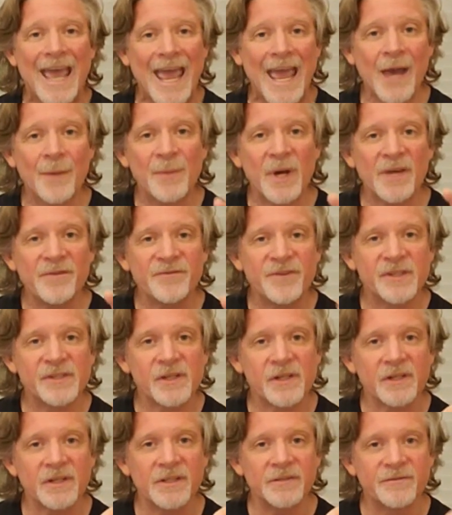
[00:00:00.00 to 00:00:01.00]
am I
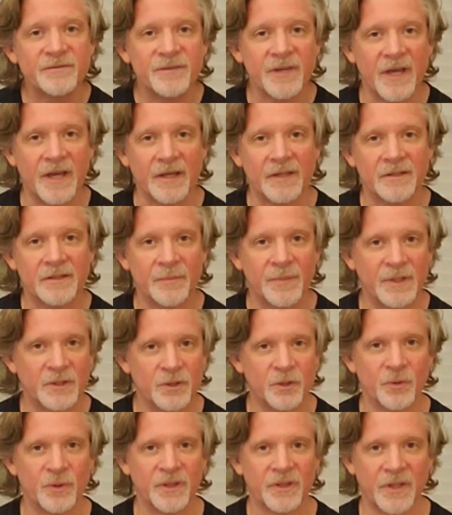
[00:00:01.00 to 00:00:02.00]
physically fit to be
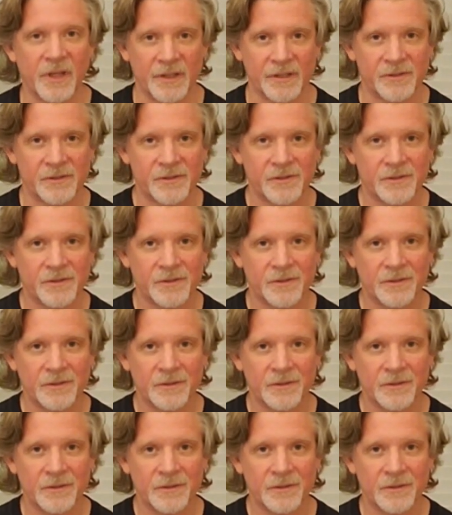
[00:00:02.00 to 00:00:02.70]
doing this?